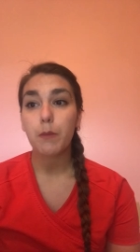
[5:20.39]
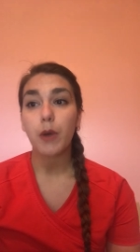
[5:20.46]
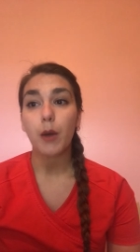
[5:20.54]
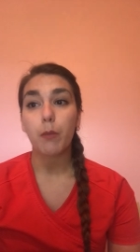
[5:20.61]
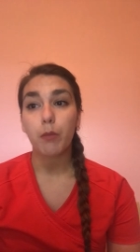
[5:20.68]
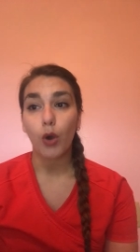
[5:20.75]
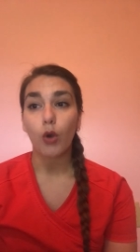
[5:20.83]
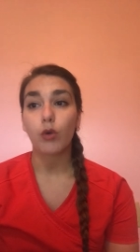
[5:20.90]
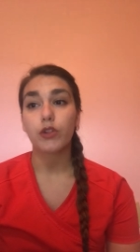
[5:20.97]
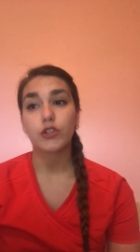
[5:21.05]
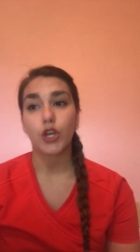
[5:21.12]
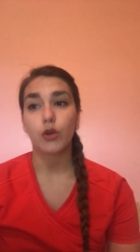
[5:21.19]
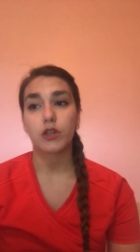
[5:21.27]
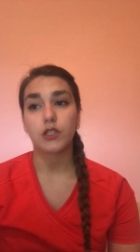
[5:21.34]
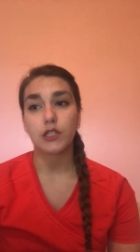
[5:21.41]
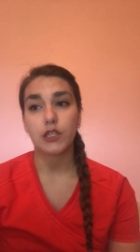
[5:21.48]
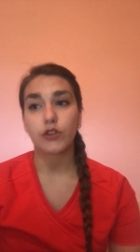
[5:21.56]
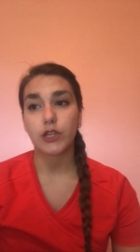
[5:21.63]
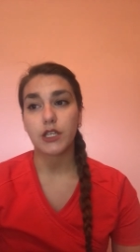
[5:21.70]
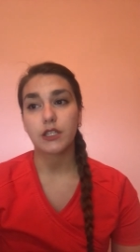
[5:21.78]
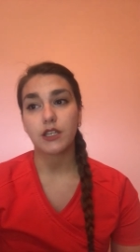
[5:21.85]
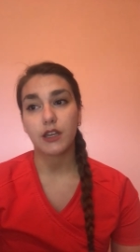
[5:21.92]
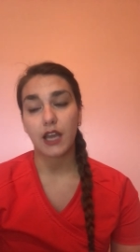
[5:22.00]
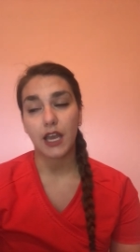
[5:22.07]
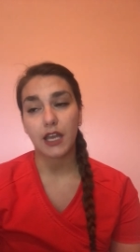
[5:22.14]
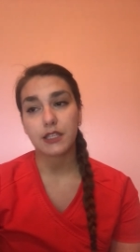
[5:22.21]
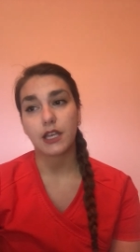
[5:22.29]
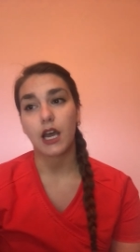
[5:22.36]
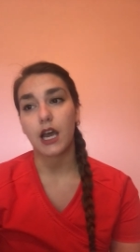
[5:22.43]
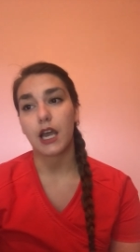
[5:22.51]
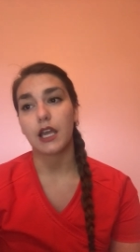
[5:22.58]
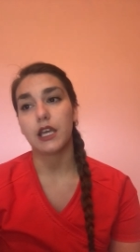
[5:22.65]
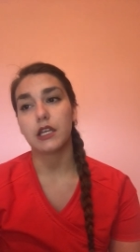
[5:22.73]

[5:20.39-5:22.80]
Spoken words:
but both showed a decrease in SI